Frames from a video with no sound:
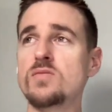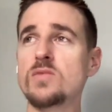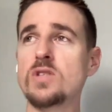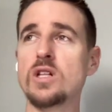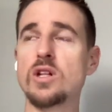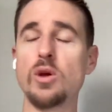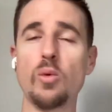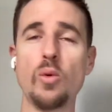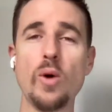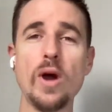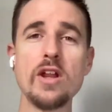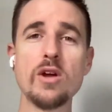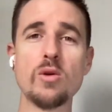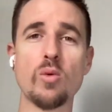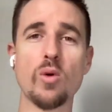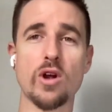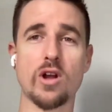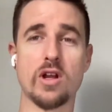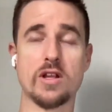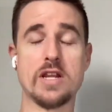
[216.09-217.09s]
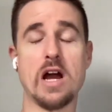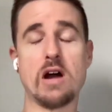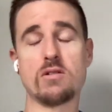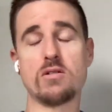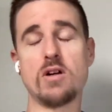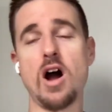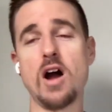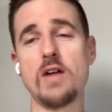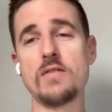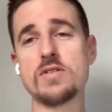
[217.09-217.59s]
the way to work, now
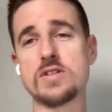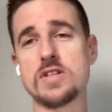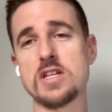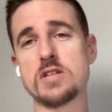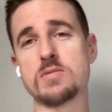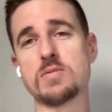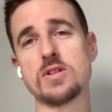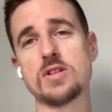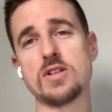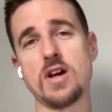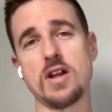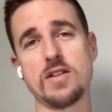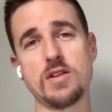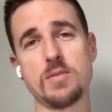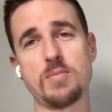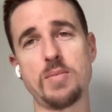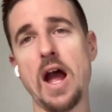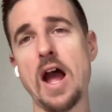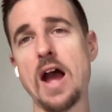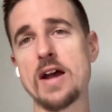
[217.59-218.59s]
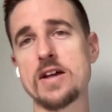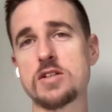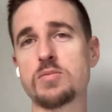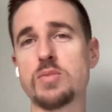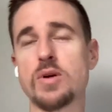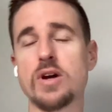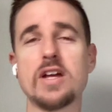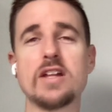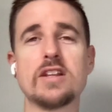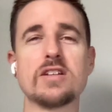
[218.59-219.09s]
obviously it's been done in the past,
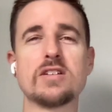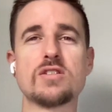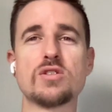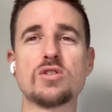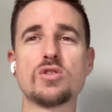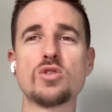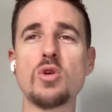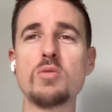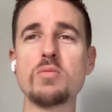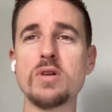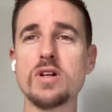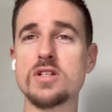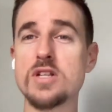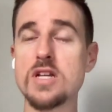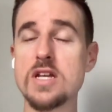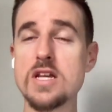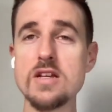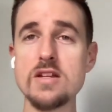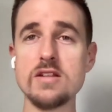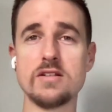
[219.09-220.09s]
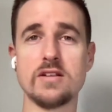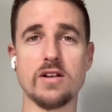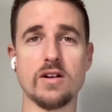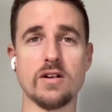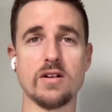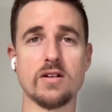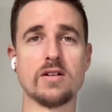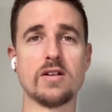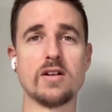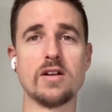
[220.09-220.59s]
but it is so much
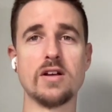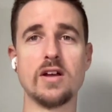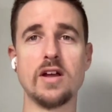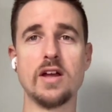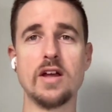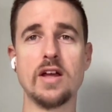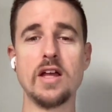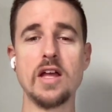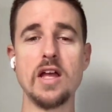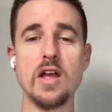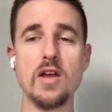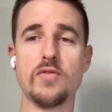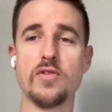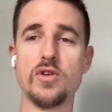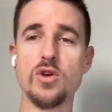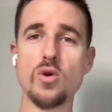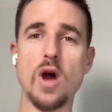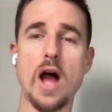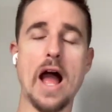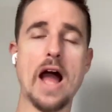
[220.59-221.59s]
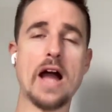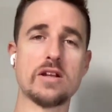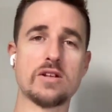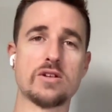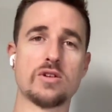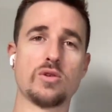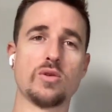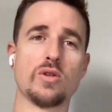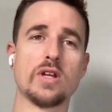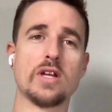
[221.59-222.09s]
easier if you
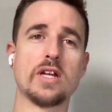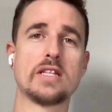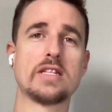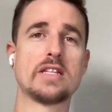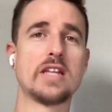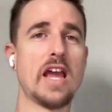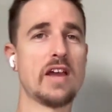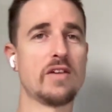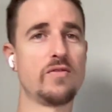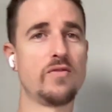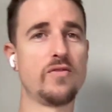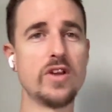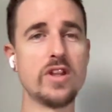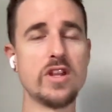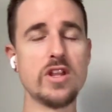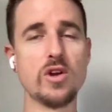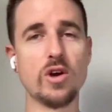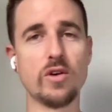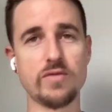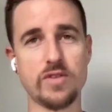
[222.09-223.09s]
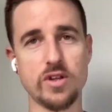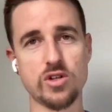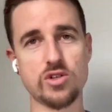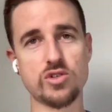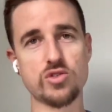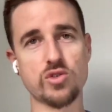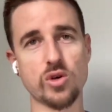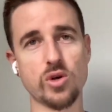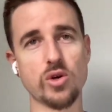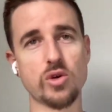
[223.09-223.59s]
actually take video of their
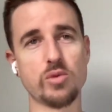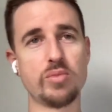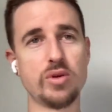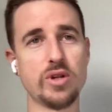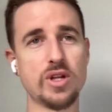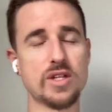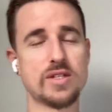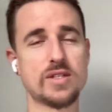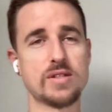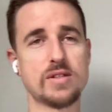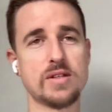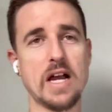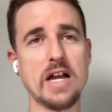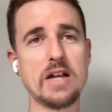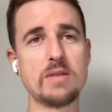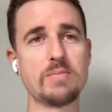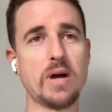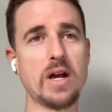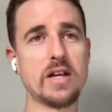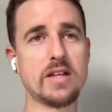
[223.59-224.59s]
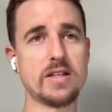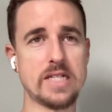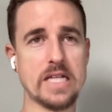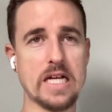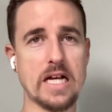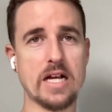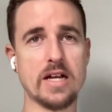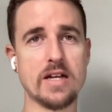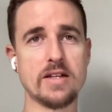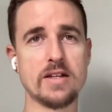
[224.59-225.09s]
stroke, put it side by
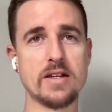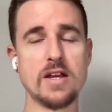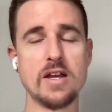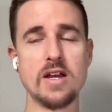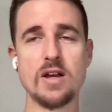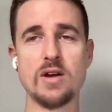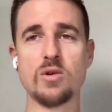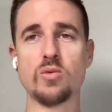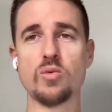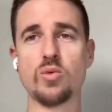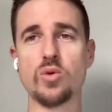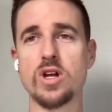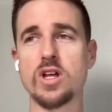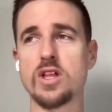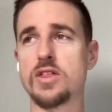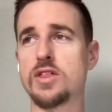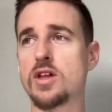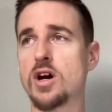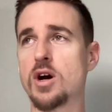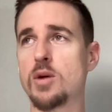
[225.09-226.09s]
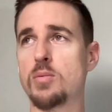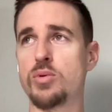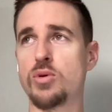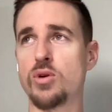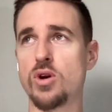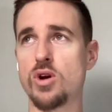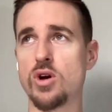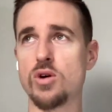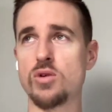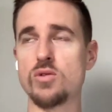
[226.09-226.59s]
side with a
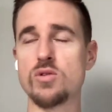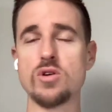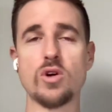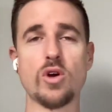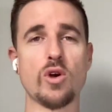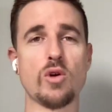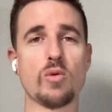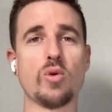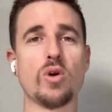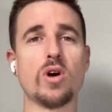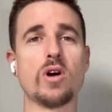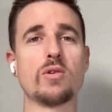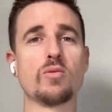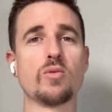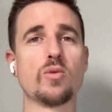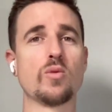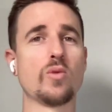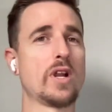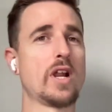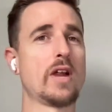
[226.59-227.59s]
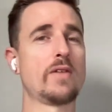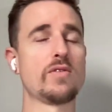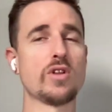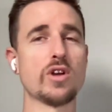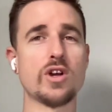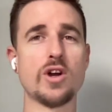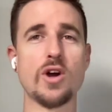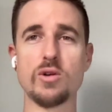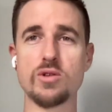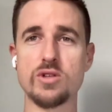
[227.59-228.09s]
pro or whatever the
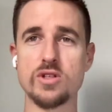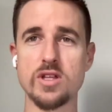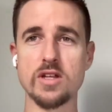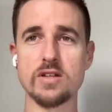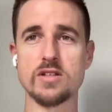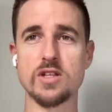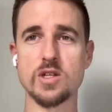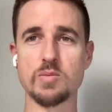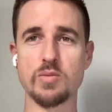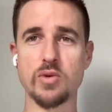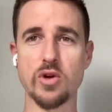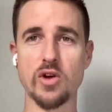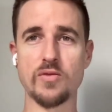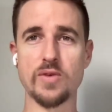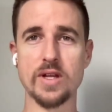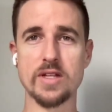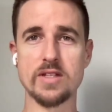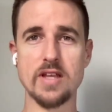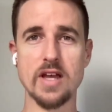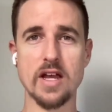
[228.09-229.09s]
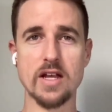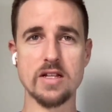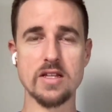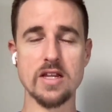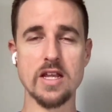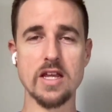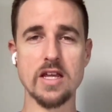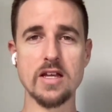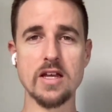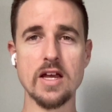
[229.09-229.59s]
coach thinks is perfect
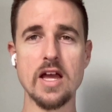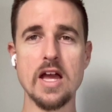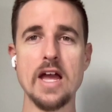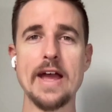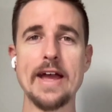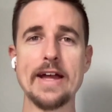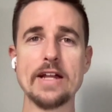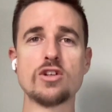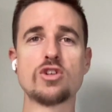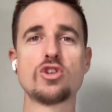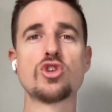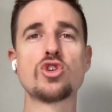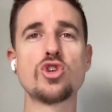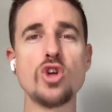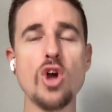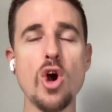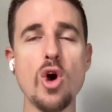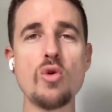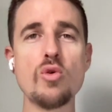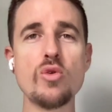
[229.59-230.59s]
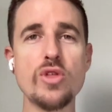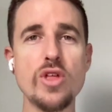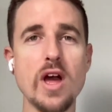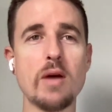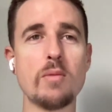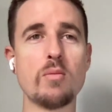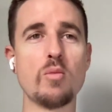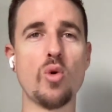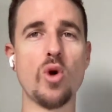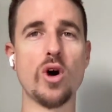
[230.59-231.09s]
technique, and show
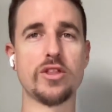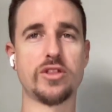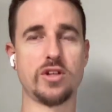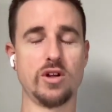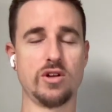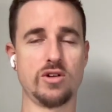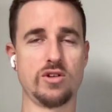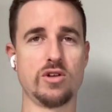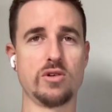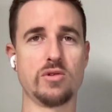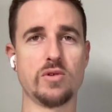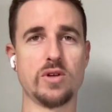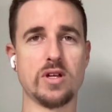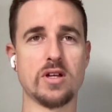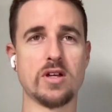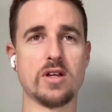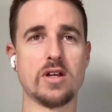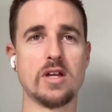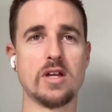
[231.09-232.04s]
them what they're doing